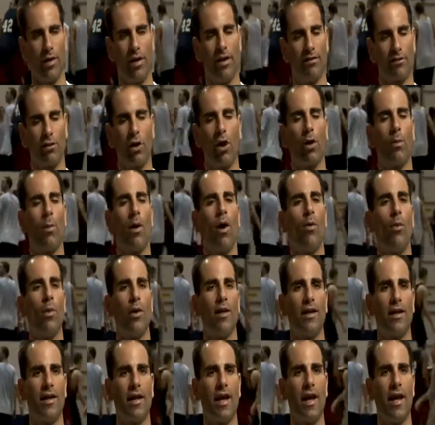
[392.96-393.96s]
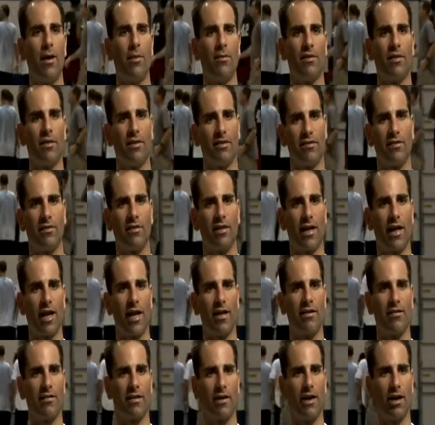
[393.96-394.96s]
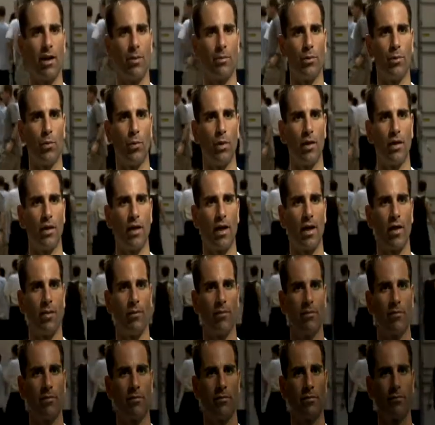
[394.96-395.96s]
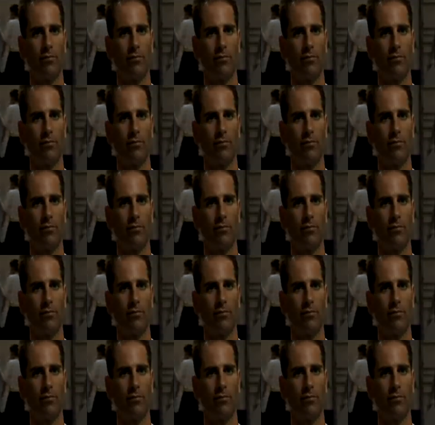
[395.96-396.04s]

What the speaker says: It's all about winning games, and this is a guy that's going to help you win games.